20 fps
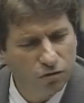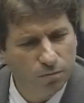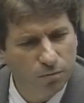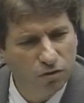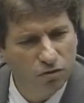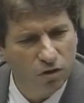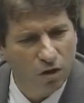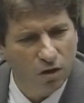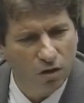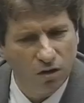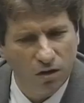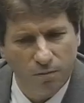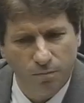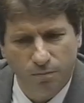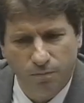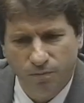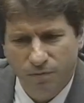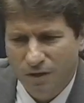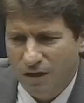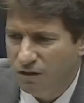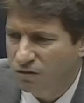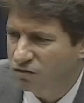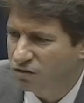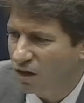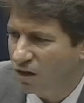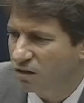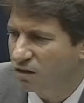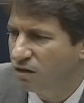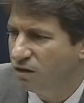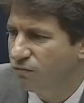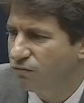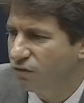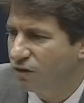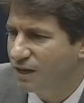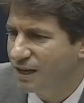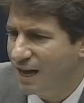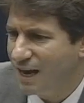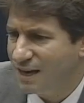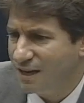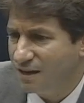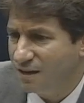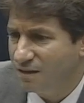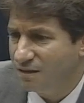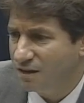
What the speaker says: Mazzola suddenly forgetting